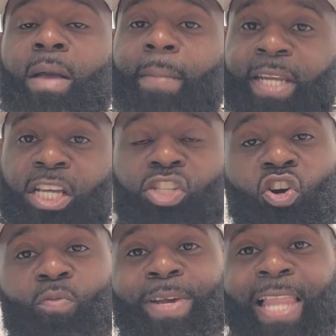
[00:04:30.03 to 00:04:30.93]
but they
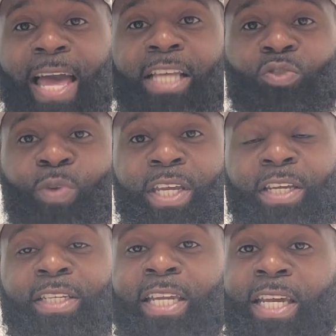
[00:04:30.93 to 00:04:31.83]
showed me last
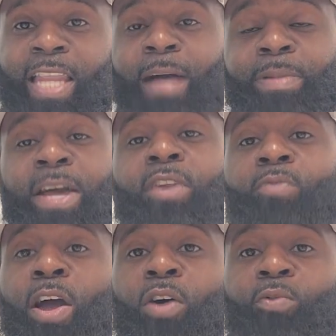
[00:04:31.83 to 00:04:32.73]
week that they not playing
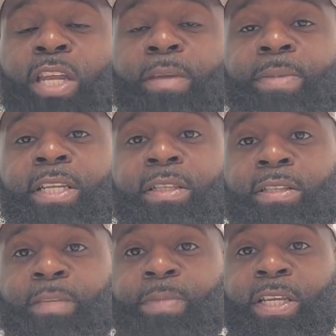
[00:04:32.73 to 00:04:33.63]
around when they beat
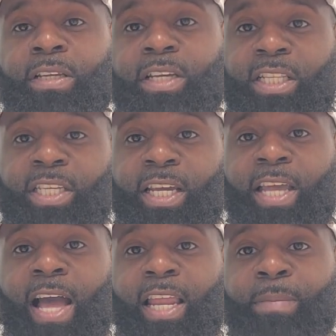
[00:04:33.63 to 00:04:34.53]
Kentucky,
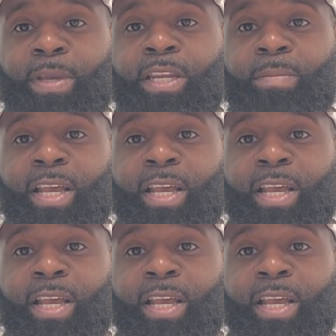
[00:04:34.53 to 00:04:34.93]
how they beat them.